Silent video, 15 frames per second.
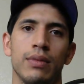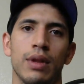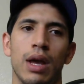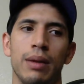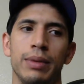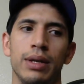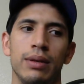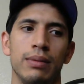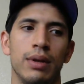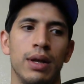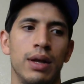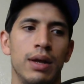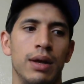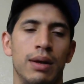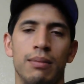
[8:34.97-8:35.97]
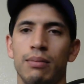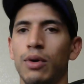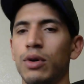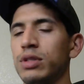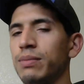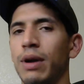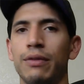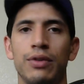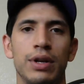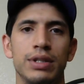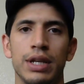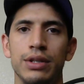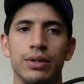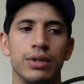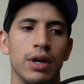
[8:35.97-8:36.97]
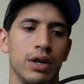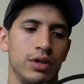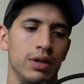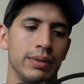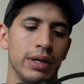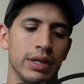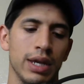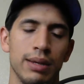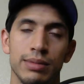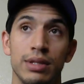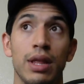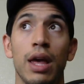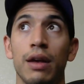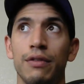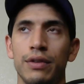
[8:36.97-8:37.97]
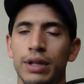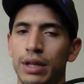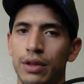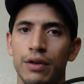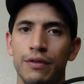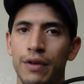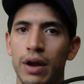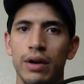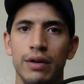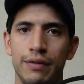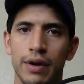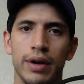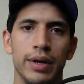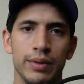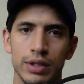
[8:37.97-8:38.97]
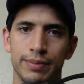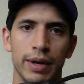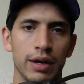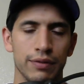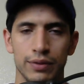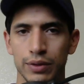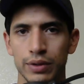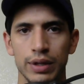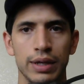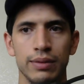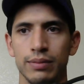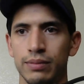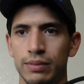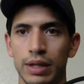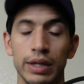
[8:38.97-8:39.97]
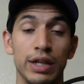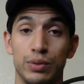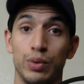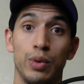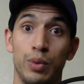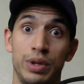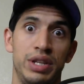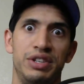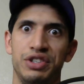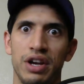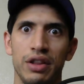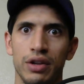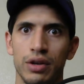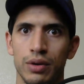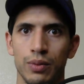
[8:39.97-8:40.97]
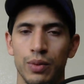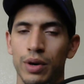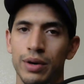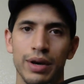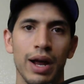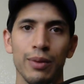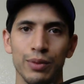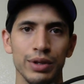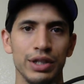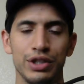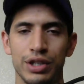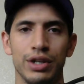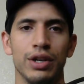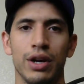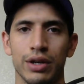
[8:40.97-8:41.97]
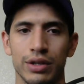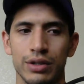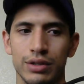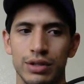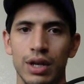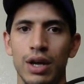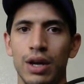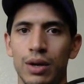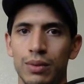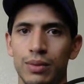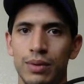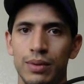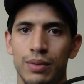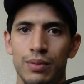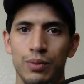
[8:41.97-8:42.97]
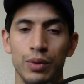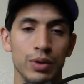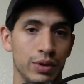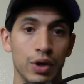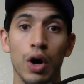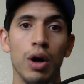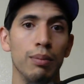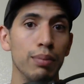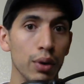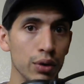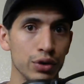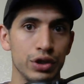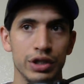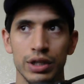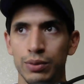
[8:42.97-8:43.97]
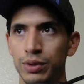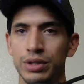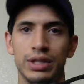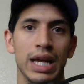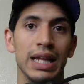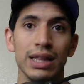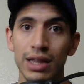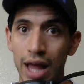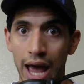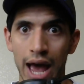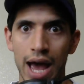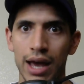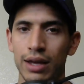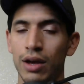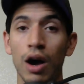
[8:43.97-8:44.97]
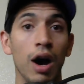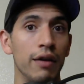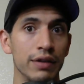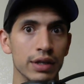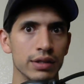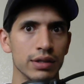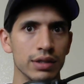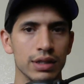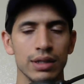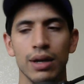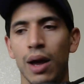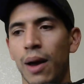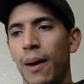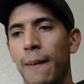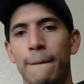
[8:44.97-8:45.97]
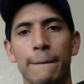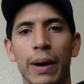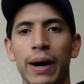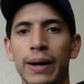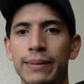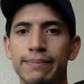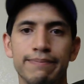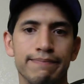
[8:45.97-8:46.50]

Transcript: I mean, most of my friends I do talk to about games, thankfully, they're very, very respectful, and unless we're with each other, we're not really shit talkers. We'll call bullshit, we'll say lag, obviously, but